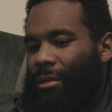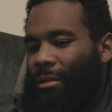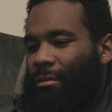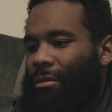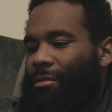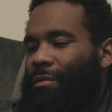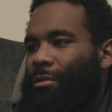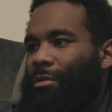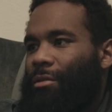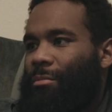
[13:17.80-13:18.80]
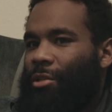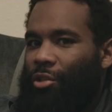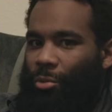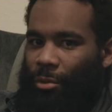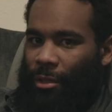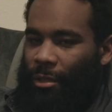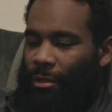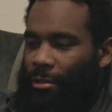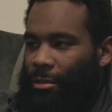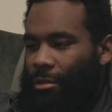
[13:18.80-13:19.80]
like as far as the majority
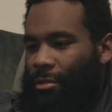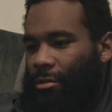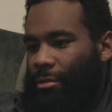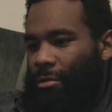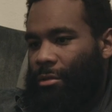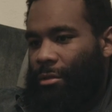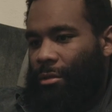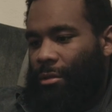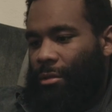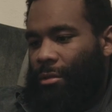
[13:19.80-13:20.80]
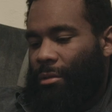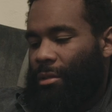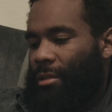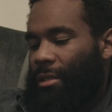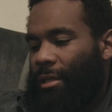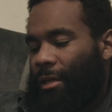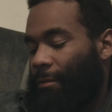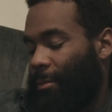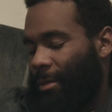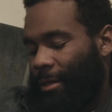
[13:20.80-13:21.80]
is concerned. I'm not saying
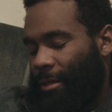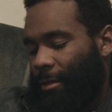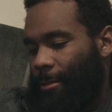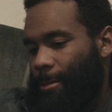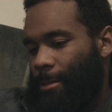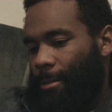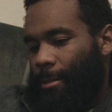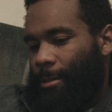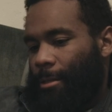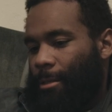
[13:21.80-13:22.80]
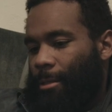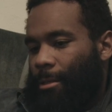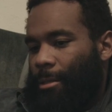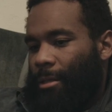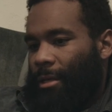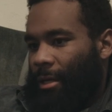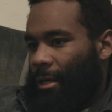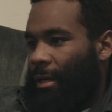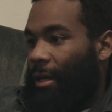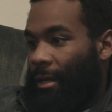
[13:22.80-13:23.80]
everybody, and
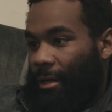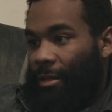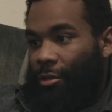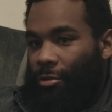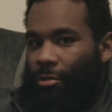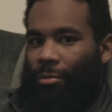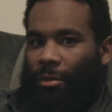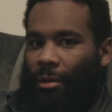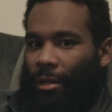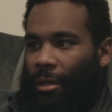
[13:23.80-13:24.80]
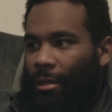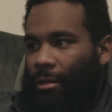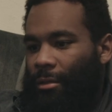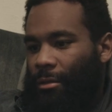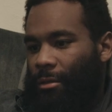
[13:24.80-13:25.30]
I struggle with that.